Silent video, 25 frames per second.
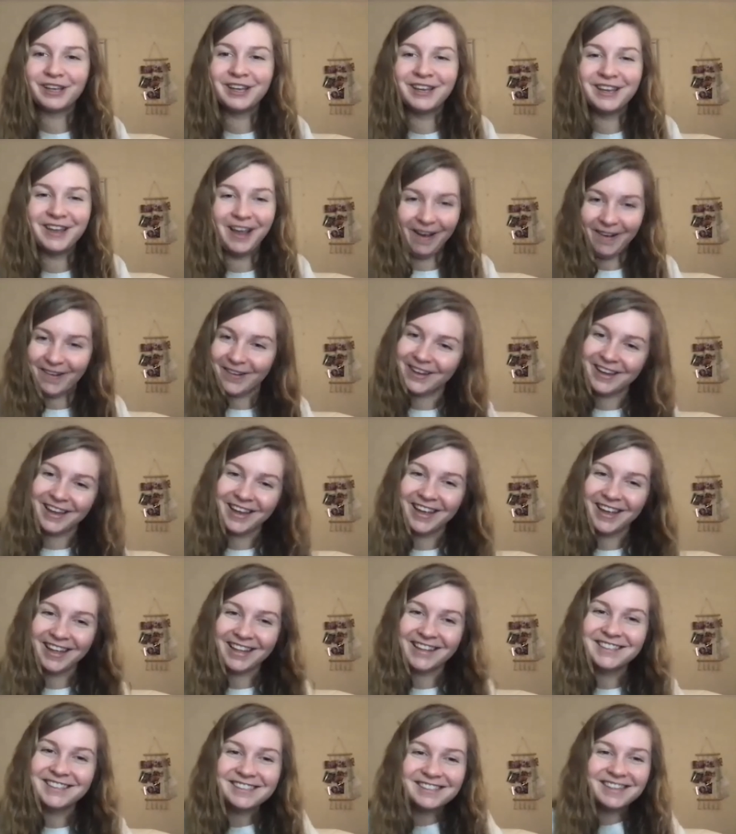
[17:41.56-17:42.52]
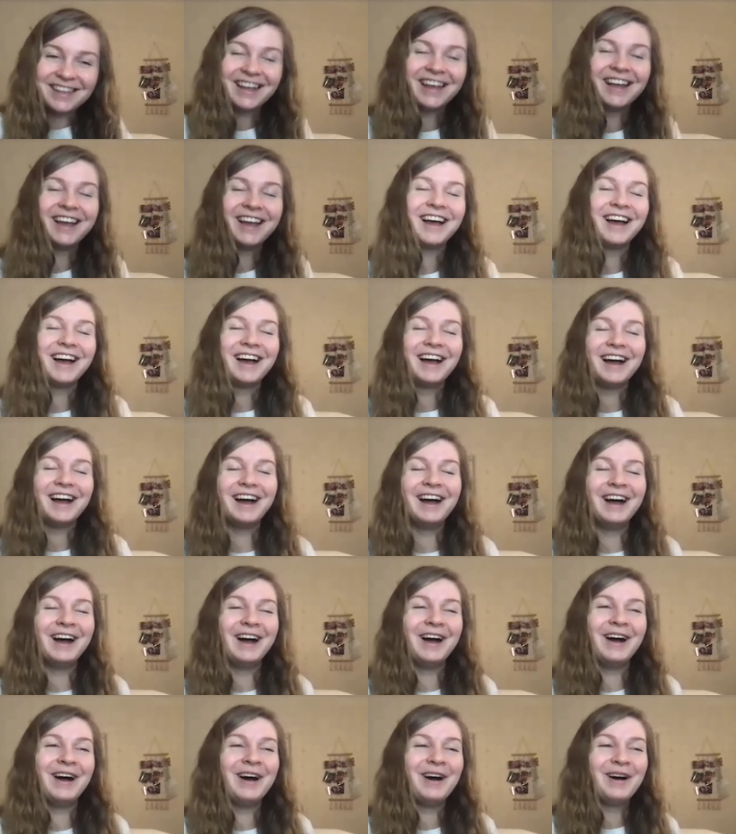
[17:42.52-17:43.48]
young kids.
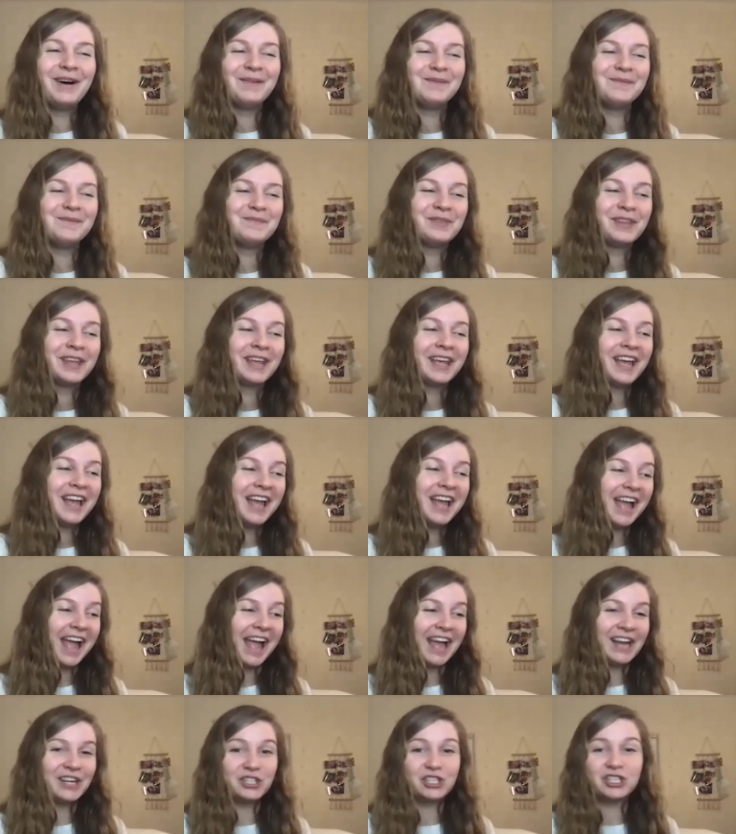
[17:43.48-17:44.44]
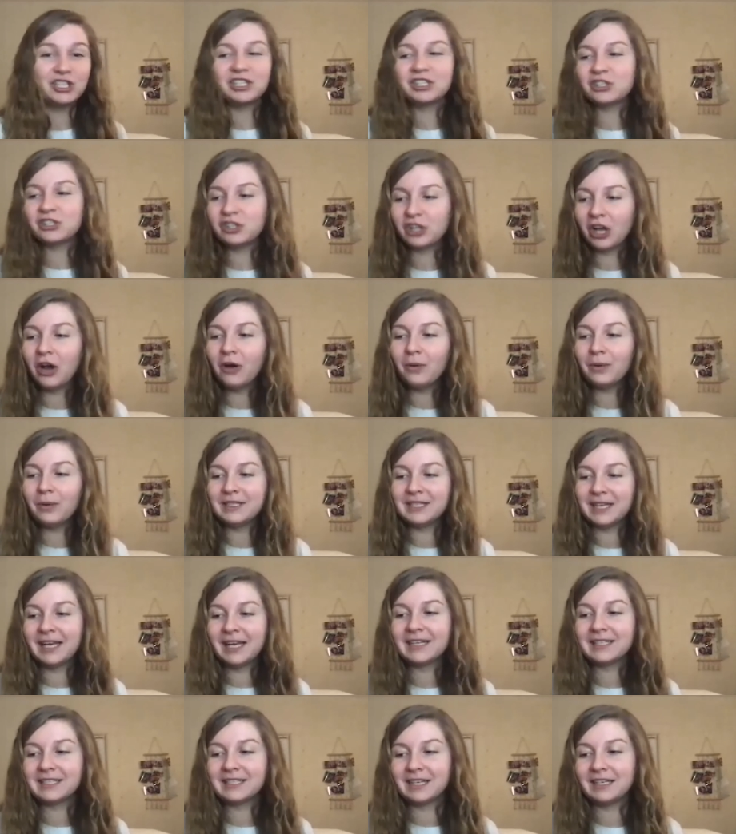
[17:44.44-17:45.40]
Um, and she's so
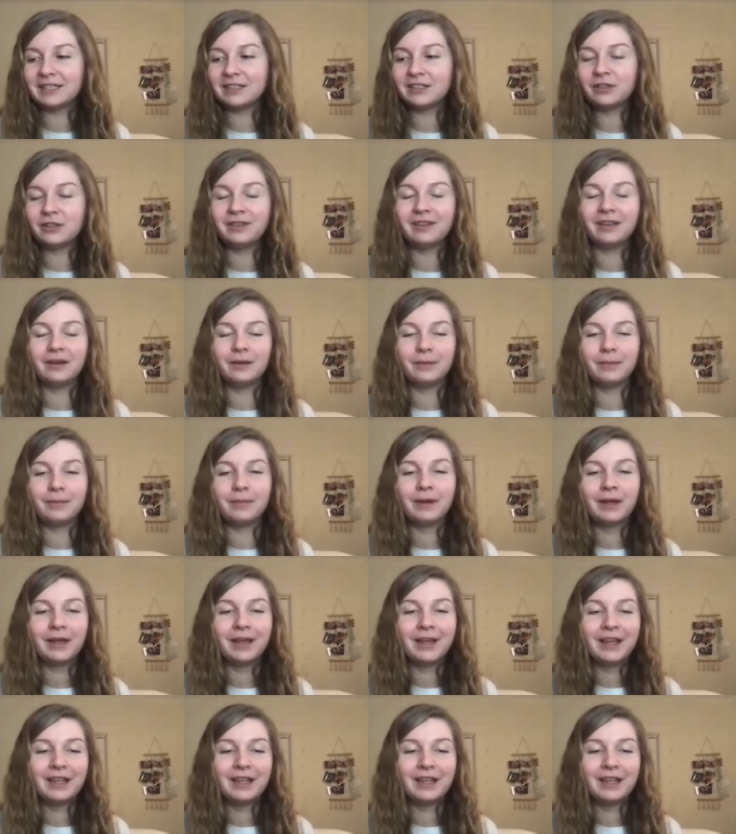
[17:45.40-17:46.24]
addicted to them.